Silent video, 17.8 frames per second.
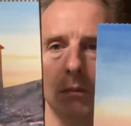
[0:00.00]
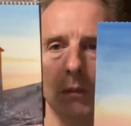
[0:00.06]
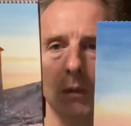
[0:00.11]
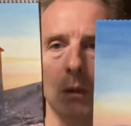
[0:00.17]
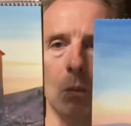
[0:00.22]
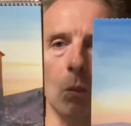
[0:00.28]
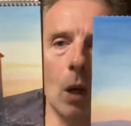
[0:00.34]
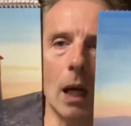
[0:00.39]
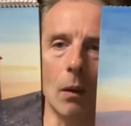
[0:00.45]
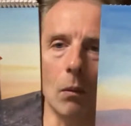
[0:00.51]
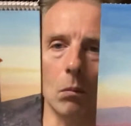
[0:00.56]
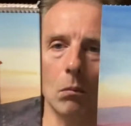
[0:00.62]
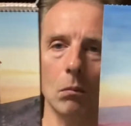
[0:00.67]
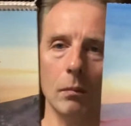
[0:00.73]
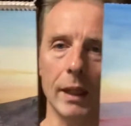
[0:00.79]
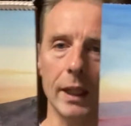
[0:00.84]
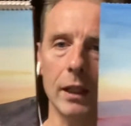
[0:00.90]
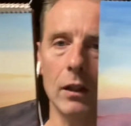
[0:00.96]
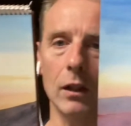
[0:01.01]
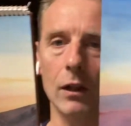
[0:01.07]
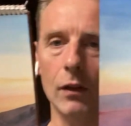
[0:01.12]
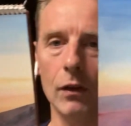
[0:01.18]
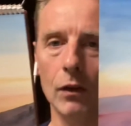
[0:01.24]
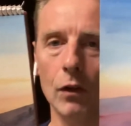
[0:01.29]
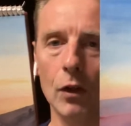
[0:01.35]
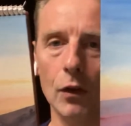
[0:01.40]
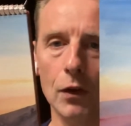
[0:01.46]
well, make
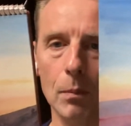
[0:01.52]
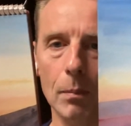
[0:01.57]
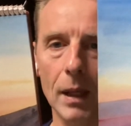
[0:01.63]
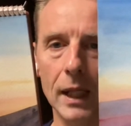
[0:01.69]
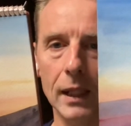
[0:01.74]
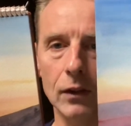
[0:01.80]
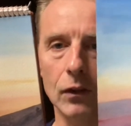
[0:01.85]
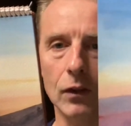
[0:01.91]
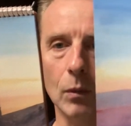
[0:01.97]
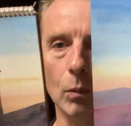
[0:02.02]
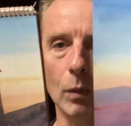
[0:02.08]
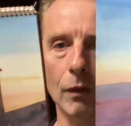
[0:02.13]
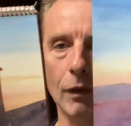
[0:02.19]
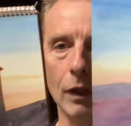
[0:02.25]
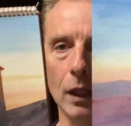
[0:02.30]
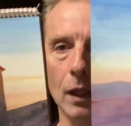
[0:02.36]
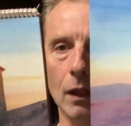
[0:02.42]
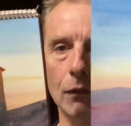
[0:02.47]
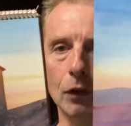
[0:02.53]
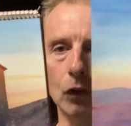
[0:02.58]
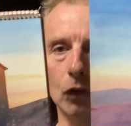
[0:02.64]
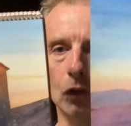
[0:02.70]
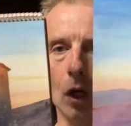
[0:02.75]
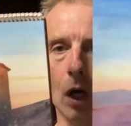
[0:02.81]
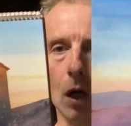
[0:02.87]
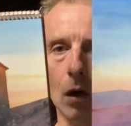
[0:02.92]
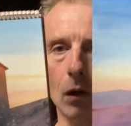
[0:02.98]
another painting with even
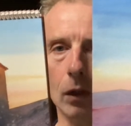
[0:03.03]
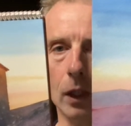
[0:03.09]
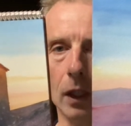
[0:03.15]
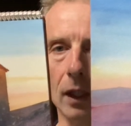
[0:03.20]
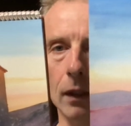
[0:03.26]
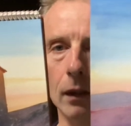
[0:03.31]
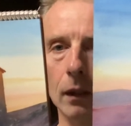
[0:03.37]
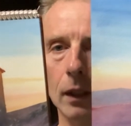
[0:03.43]
darker